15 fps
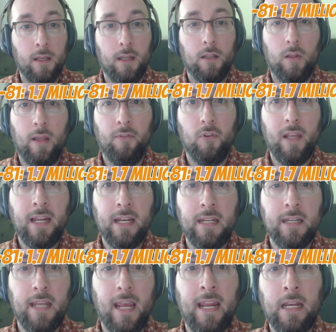Level
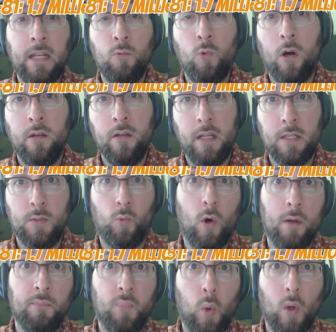80 to 81 is
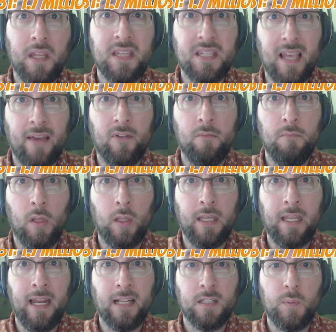1.7
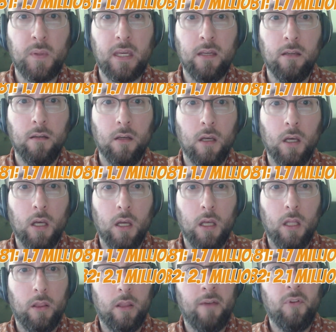million XP.
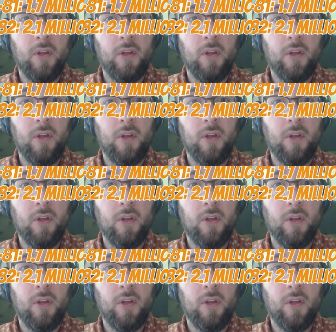Level